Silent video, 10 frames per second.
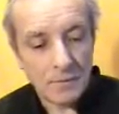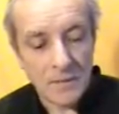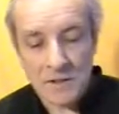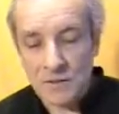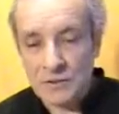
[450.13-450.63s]

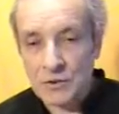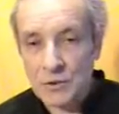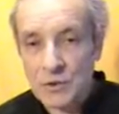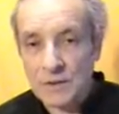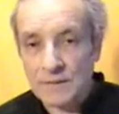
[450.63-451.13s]
These are the
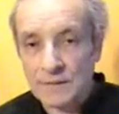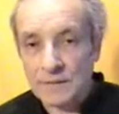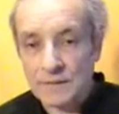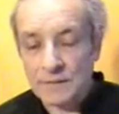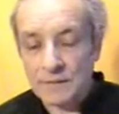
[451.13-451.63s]

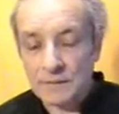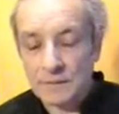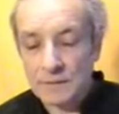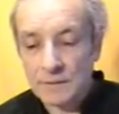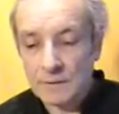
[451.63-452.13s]
stories.
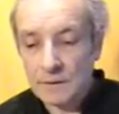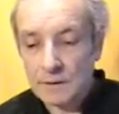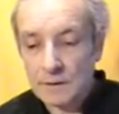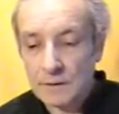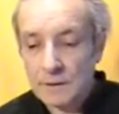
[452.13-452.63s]

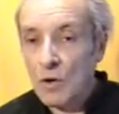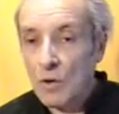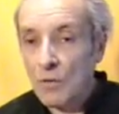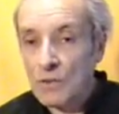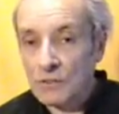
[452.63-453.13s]

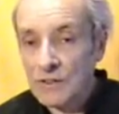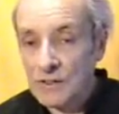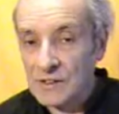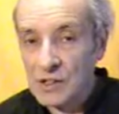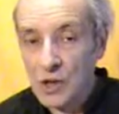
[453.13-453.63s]
All there
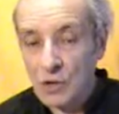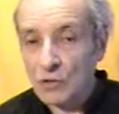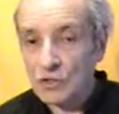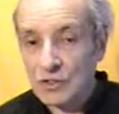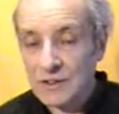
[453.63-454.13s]
is
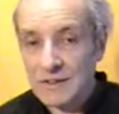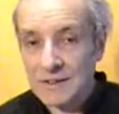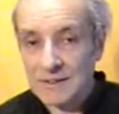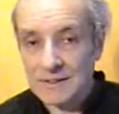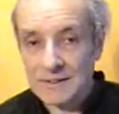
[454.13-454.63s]

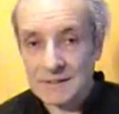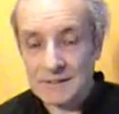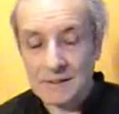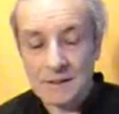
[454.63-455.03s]
consciousness